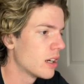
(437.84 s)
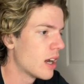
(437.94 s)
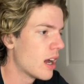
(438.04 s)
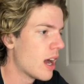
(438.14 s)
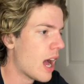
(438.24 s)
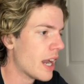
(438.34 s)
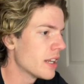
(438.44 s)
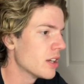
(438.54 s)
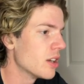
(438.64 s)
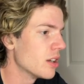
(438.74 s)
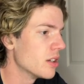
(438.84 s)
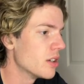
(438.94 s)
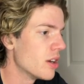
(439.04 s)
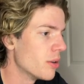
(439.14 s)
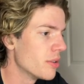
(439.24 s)
I didn't
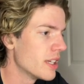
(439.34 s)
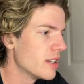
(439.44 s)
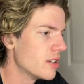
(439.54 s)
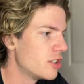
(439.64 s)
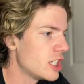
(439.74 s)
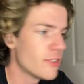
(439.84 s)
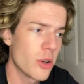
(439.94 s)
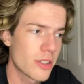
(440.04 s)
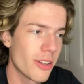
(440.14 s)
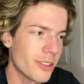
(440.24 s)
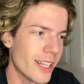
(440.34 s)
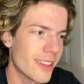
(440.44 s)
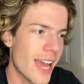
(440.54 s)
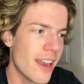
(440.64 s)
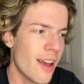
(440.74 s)
know that GEVOs look like
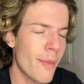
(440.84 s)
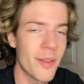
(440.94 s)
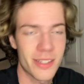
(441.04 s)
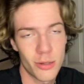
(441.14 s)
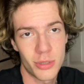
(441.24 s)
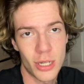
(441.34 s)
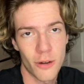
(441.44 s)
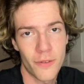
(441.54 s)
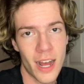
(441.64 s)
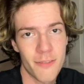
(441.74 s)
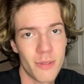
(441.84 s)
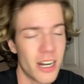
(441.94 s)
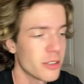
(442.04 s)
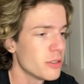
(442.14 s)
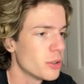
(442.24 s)
that. Now maybe that's a new Tier 5
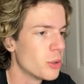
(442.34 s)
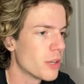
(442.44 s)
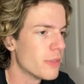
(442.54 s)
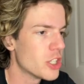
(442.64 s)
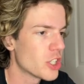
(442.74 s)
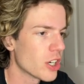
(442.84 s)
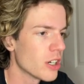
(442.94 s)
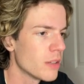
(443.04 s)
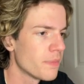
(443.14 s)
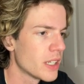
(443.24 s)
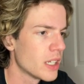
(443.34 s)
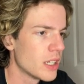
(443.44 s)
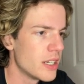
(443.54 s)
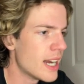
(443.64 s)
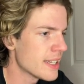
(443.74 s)
model. Who can be sure?
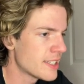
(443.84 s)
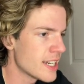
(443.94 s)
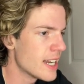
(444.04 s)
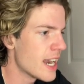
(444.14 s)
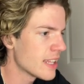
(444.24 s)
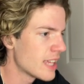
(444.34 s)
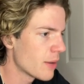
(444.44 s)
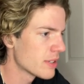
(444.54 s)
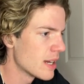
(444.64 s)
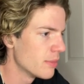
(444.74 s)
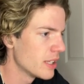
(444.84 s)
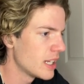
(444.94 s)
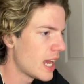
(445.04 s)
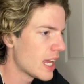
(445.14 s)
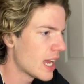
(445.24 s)
Not seeing anything resembling
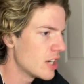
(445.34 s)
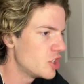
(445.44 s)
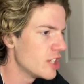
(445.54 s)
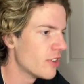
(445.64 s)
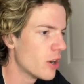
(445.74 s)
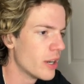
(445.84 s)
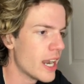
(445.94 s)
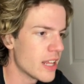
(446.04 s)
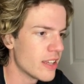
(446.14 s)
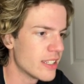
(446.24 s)
a GEVO in any of these.